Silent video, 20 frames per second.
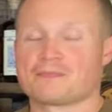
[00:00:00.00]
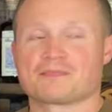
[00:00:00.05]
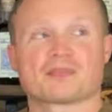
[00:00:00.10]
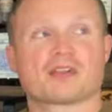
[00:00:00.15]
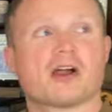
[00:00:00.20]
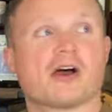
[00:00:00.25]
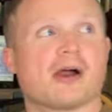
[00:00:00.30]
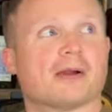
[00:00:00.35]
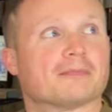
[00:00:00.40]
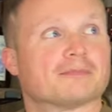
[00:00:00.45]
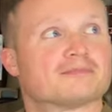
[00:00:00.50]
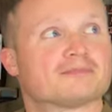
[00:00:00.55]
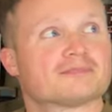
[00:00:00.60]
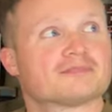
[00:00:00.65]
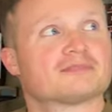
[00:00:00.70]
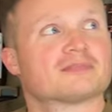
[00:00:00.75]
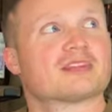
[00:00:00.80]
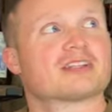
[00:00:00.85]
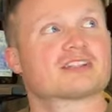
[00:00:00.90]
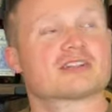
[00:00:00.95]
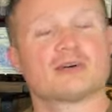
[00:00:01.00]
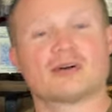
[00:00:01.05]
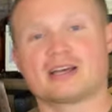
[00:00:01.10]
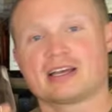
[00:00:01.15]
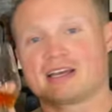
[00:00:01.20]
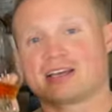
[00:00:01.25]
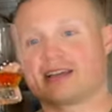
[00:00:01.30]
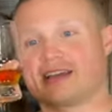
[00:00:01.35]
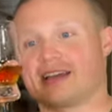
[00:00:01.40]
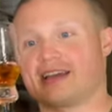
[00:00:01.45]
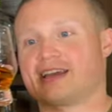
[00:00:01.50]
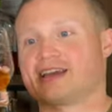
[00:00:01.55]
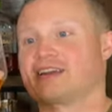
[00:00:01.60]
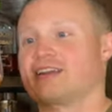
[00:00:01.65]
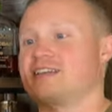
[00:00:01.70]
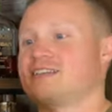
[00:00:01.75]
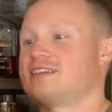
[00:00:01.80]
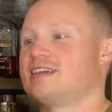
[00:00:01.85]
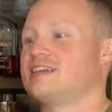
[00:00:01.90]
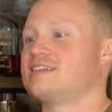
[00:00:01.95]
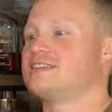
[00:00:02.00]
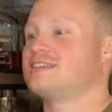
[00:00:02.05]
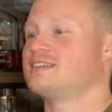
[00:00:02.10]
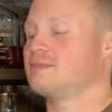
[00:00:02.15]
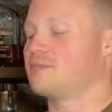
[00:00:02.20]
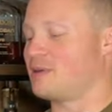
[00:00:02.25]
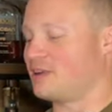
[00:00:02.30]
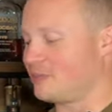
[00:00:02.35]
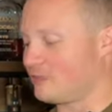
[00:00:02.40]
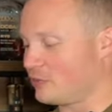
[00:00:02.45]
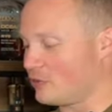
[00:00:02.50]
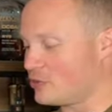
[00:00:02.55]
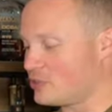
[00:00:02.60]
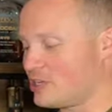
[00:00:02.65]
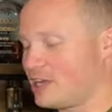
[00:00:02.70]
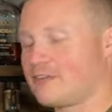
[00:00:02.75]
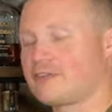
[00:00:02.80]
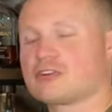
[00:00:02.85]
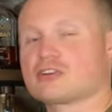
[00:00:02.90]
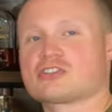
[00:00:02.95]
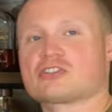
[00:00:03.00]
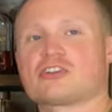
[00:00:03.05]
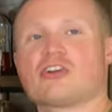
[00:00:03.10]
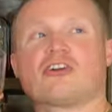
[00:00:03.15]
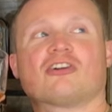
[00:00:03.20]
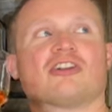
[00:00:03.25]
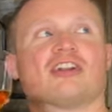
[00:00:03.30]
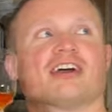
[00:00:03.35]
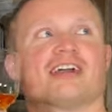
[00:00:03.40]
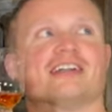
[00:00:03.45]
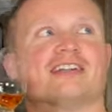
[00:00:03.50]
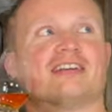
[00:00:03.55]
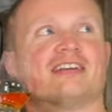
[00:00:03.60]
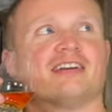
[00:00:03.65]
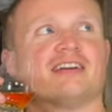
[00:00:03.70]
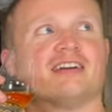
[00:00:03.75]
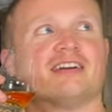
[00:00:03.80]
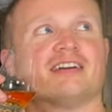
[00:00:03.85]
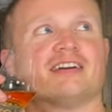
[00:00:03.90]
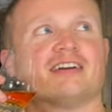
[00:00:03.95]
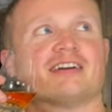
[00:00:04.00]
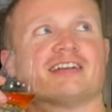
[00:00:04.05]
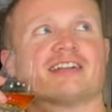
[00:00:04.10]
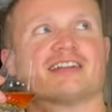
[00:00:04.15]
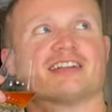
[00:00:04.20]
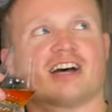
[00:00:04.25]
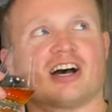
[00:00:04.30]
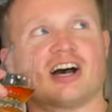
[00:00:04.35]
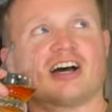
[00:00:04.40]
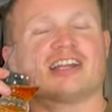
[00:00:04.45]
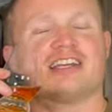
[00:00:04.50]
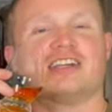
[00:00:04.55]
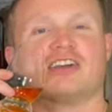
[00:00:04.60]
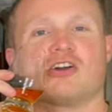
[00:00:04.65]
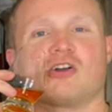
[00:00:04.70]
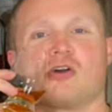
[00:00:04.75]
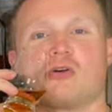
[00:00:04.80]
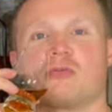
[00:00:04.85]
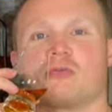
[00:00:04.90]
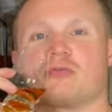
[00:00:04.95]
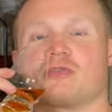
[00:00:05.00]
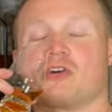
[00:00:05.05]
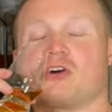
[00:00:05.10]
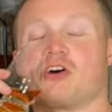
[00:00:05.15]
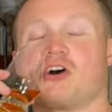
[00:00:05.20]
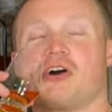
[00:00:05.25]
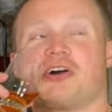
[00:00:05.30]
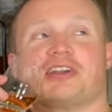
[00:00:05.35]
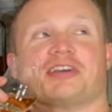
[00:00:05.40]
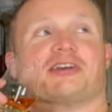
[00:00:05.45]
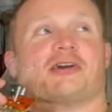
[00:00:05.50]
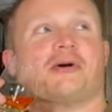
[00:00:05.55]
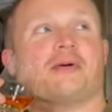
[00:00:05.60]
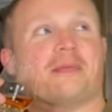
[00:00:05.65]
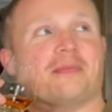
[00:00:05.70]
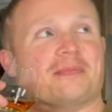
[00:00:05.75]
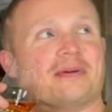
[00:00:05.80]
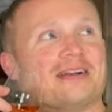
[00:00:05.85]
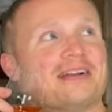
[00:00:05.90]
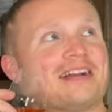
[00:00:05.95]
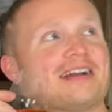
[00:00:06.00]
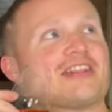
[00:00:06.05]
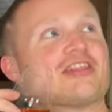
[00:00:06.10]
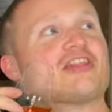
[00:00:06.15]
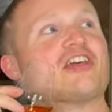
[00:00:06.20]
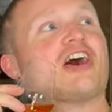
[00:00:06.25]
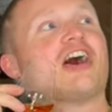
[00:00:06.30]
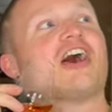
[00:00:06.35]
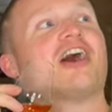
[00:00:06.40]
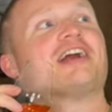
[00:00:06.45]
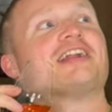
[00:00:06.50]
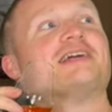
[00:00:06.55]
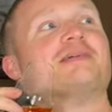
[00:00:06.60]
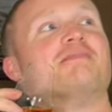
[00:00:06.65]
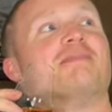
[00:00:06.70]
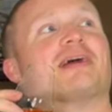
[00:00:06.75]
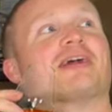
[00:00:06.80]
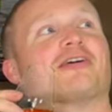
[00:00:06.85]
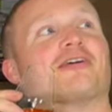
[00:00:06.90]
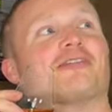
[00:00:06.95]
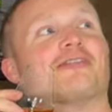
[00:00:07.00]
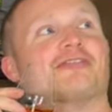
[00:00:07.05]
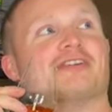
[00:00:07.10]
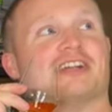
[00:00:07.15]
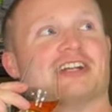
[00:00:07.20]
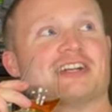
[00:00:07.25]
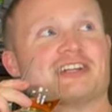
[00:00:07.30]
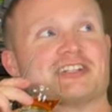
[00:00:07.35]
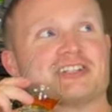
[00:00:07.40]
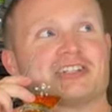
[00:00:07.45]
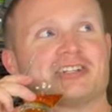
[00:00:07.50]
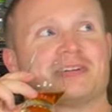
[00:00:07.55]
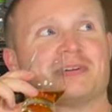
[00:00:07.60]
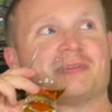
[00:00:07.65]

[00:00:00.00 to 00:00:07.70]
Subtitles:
All right, let's go ahead and taste my first ever Starlight, the honeycomb, the honey barrel finish.